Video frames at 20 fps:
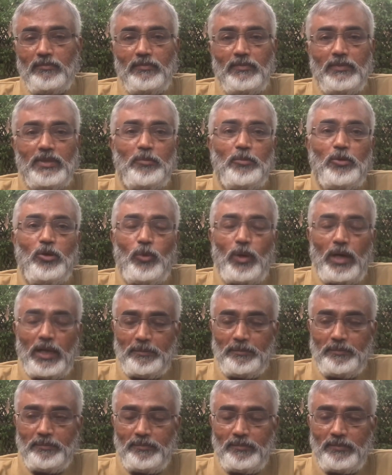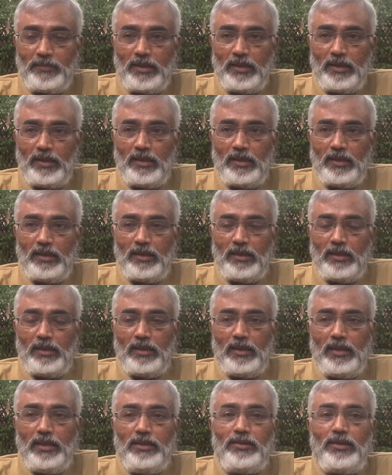Number one,
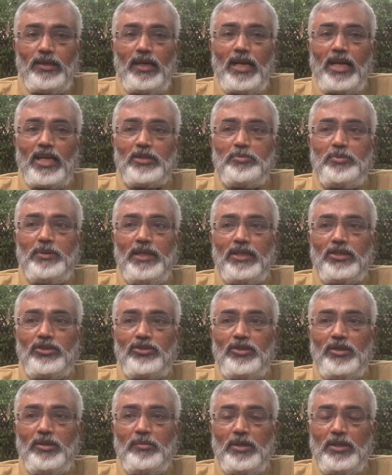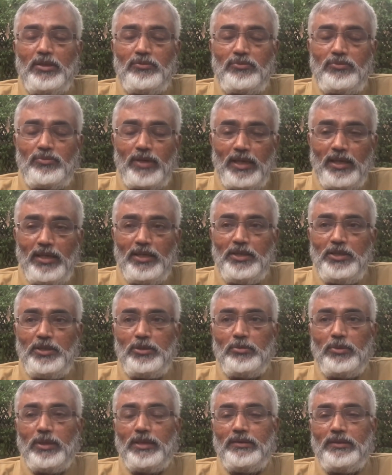Israel has been extremely friendly
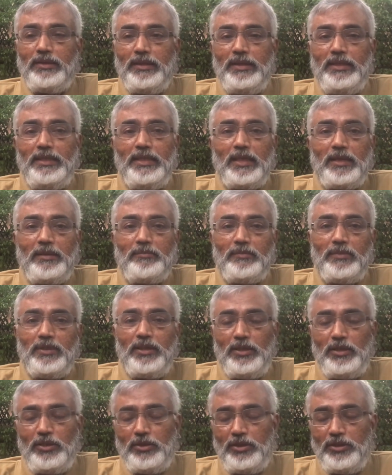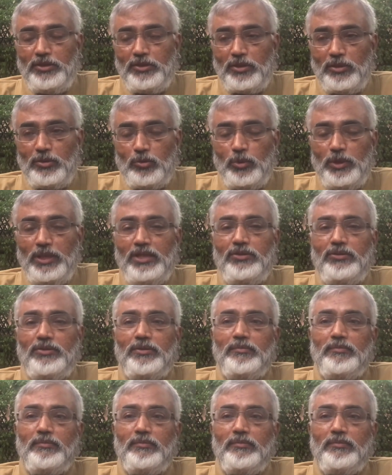towards India in recent weeks.